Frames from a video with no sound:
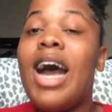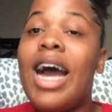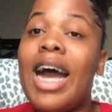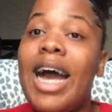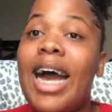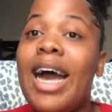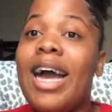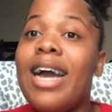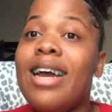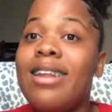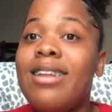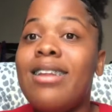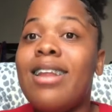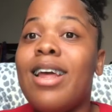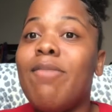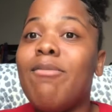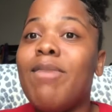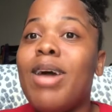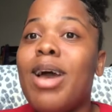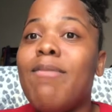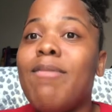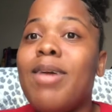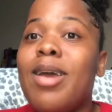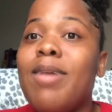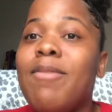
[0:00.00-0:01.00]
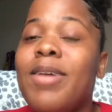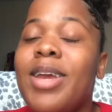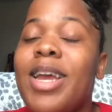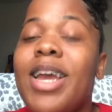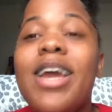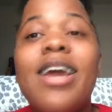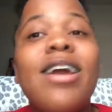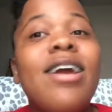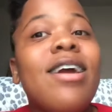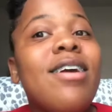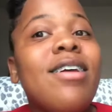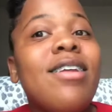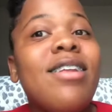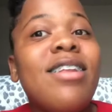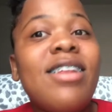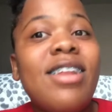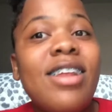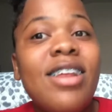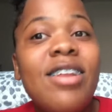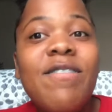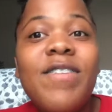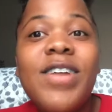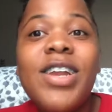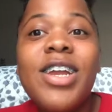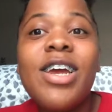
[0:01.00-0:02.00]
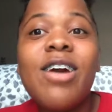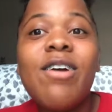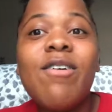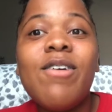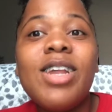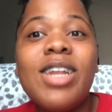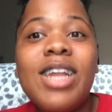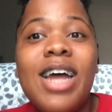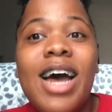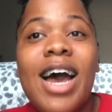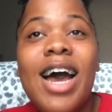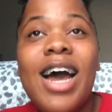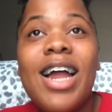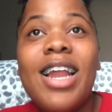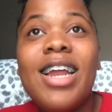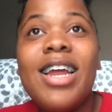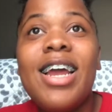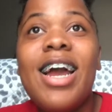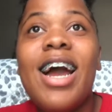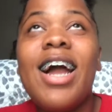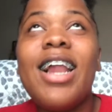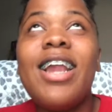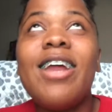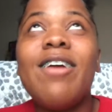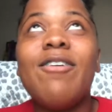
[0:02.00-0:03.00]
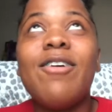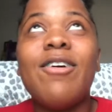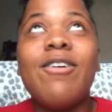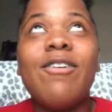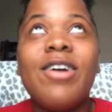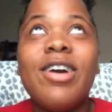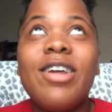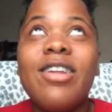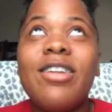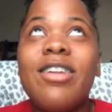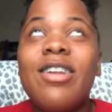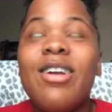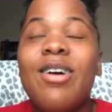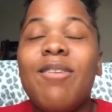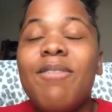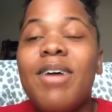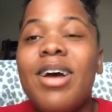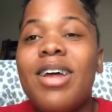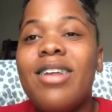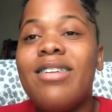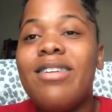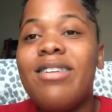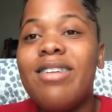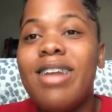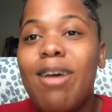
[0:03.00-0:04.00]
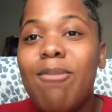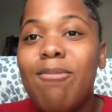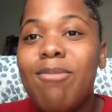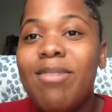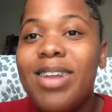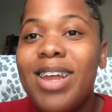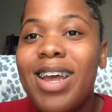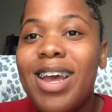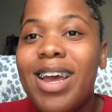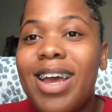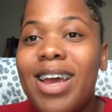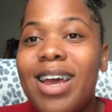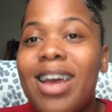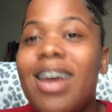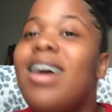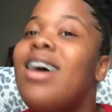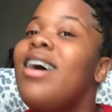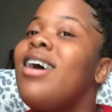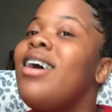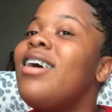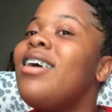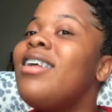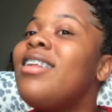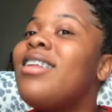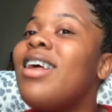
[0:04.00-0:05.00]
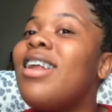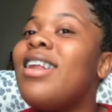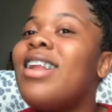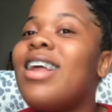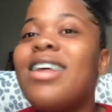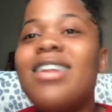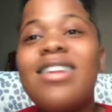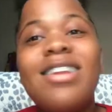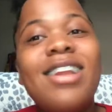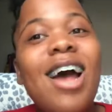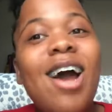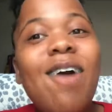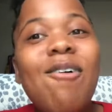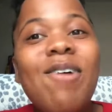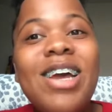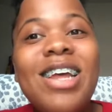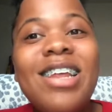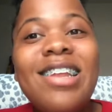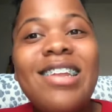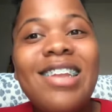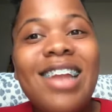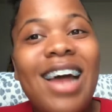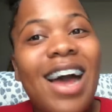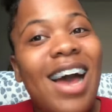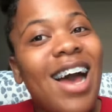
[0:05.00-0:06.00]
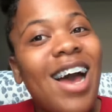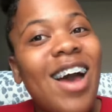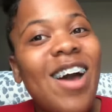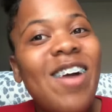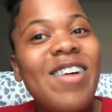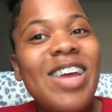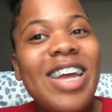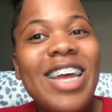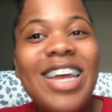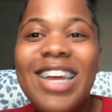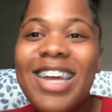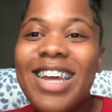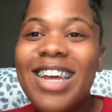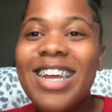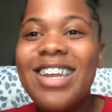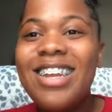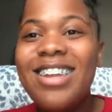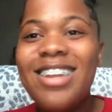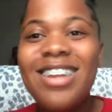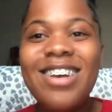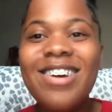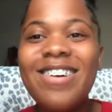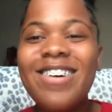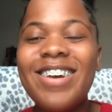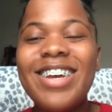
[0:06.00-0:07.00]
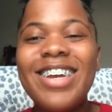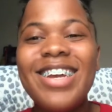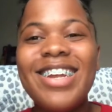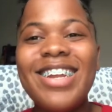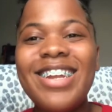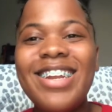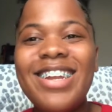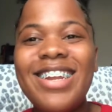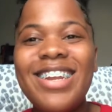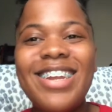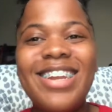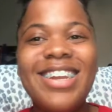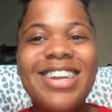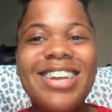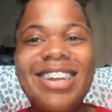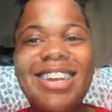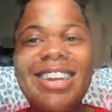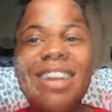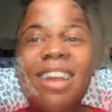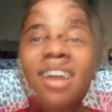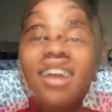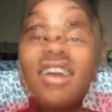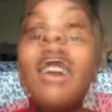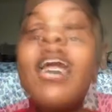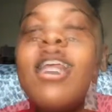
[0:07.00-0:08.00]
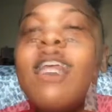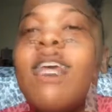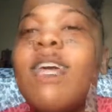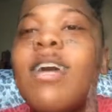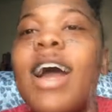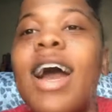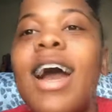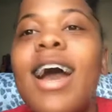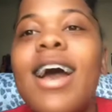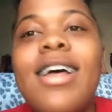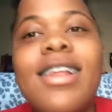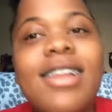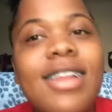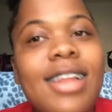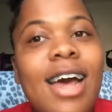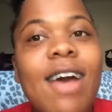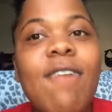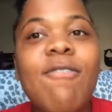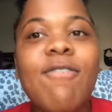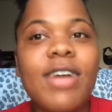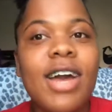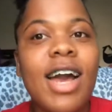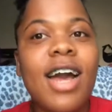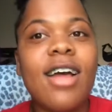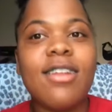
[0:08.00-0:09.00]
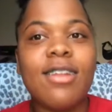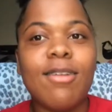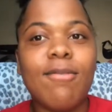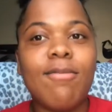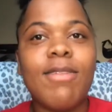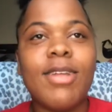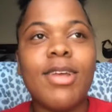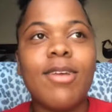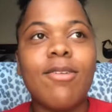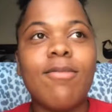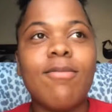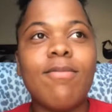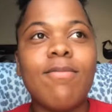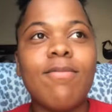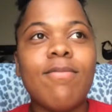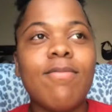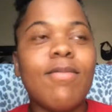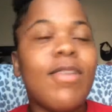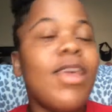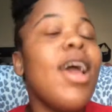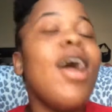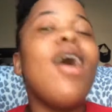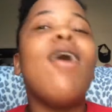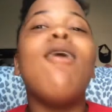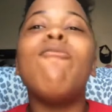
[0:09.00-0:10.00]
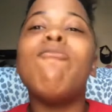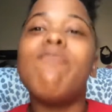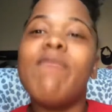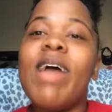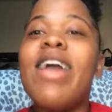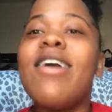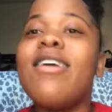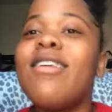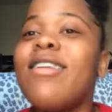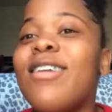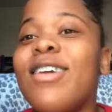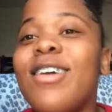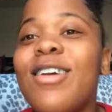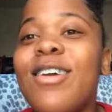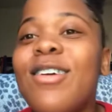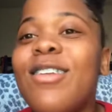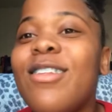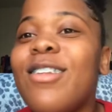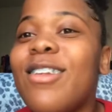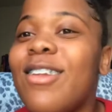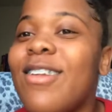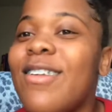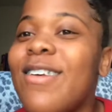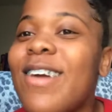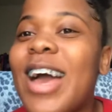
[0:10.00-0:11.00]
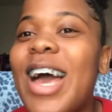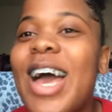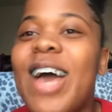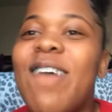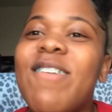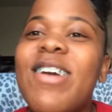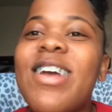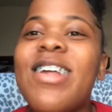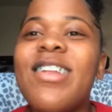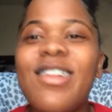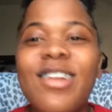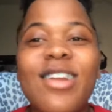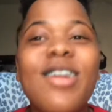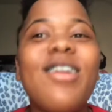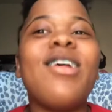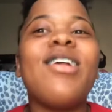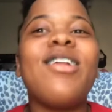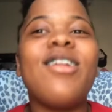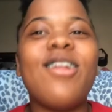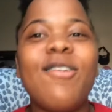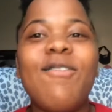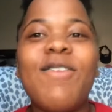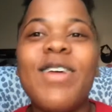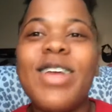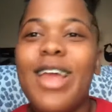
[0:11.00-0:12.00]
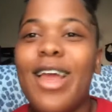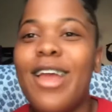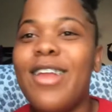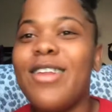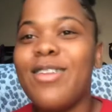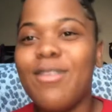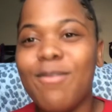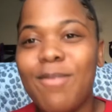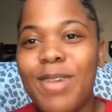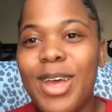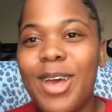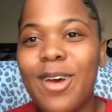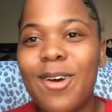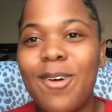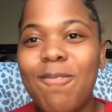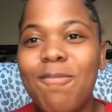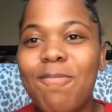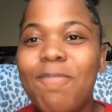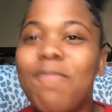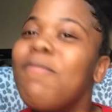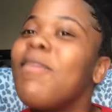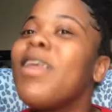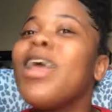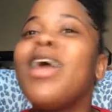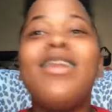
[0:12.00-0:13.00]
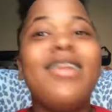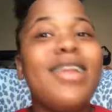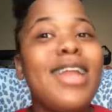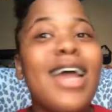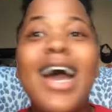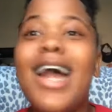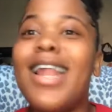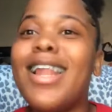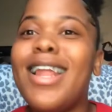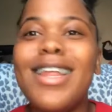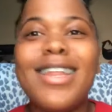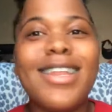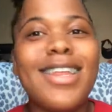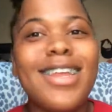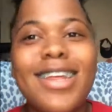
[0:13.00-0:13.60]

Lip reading: I slay my baby hairs. This video was highly requested on my Snapchat, so let's not waste time and get to it. Wait, you guys, I forgot something. Make sure you subscribe and turn on the notification bell. Now let's